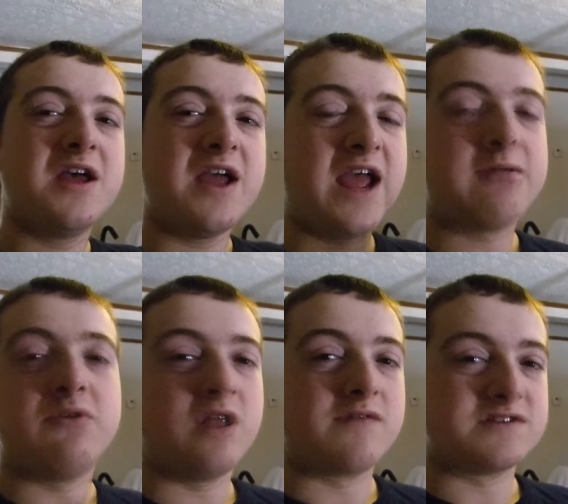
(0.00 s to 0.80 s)

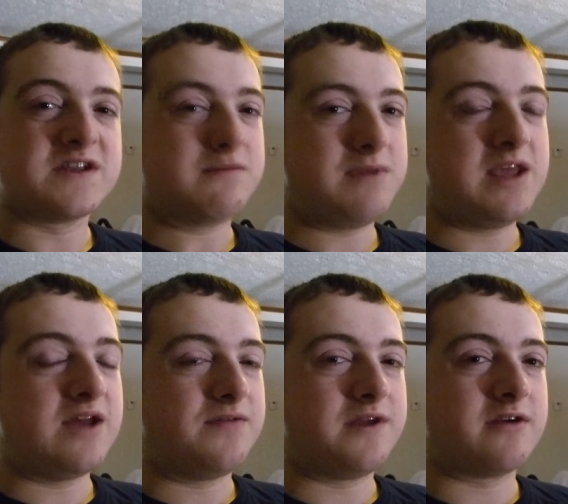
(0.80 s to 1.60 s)
animal lovers like me
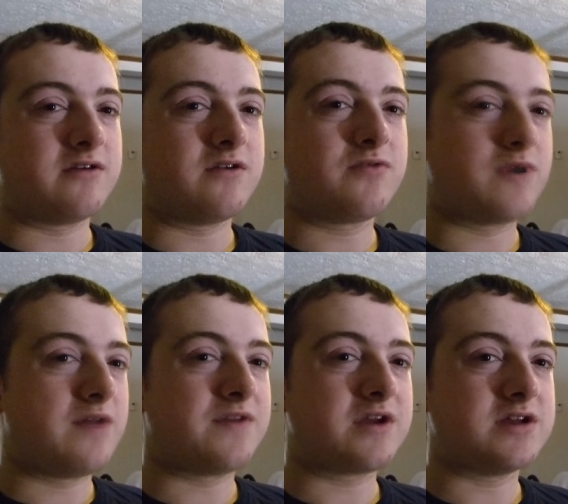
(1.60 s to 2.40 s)
out there
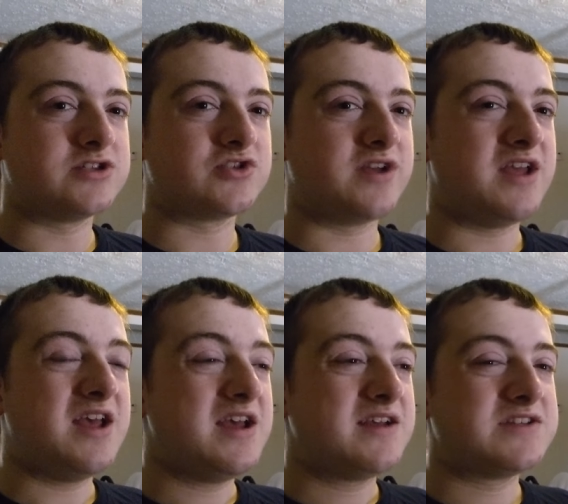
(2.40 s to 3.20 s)
throughout the country
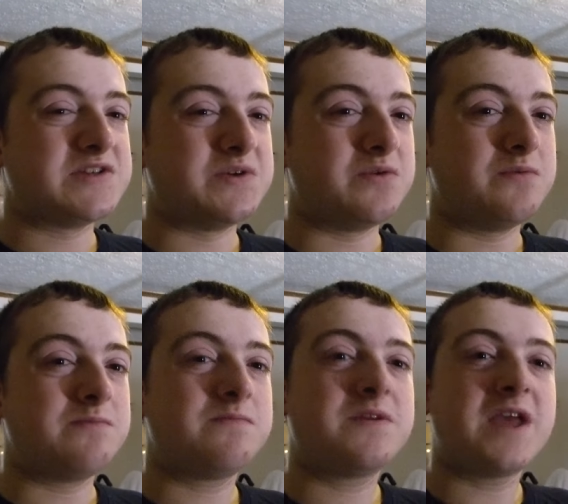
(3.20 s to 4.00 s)
to
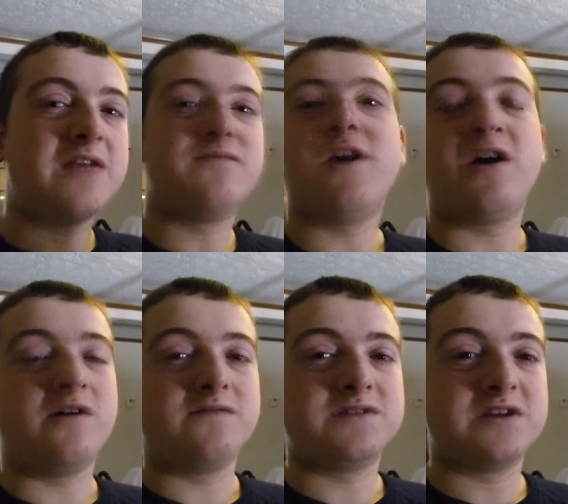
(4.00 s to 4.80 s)
get
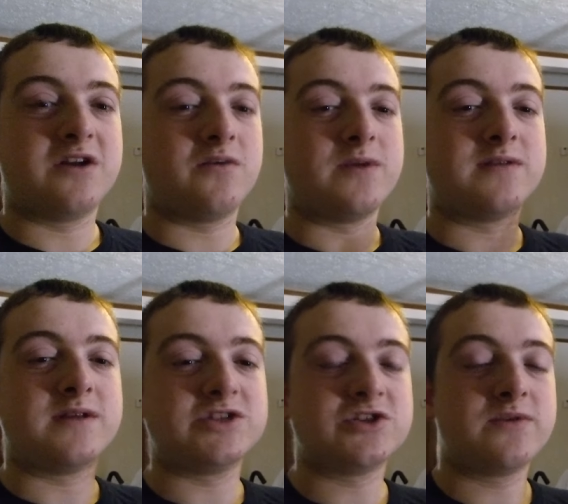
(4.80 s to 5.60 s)
involved, you know,
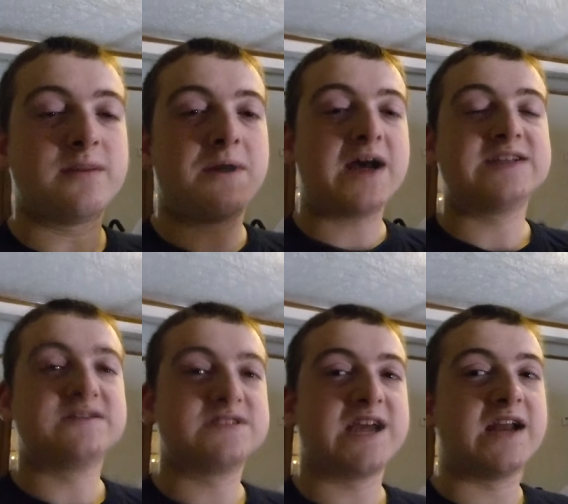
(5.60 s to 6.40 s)
in showing the
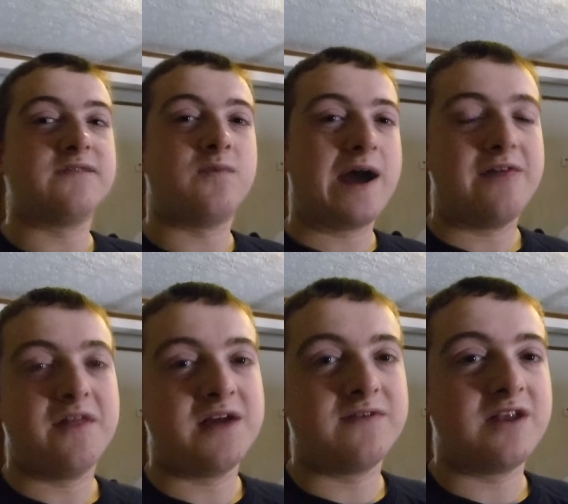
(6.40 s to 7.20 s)
positive side of
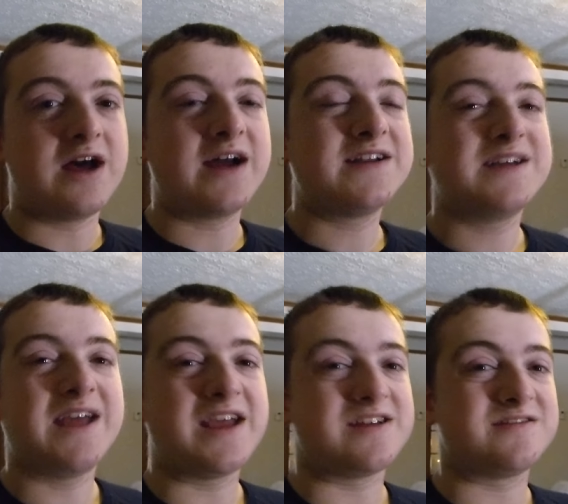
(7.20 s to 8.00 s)
wildlife a lot.
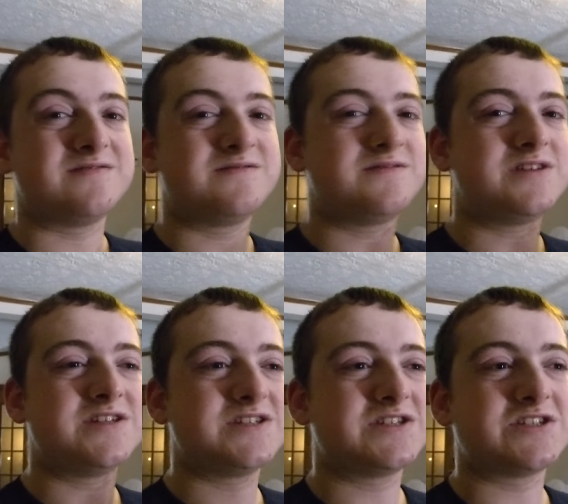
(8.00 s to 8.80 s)
And
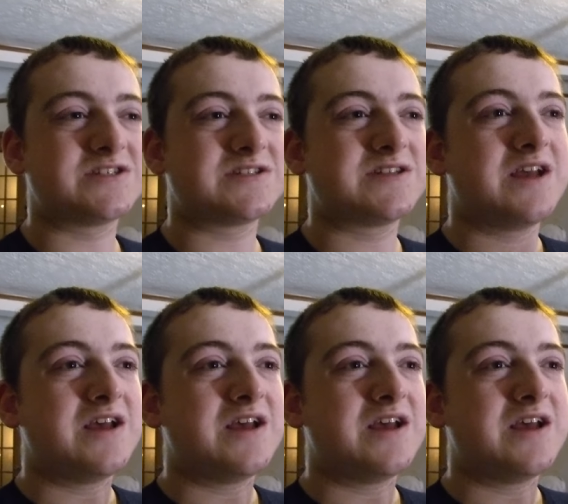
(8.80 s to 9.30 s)
this is just,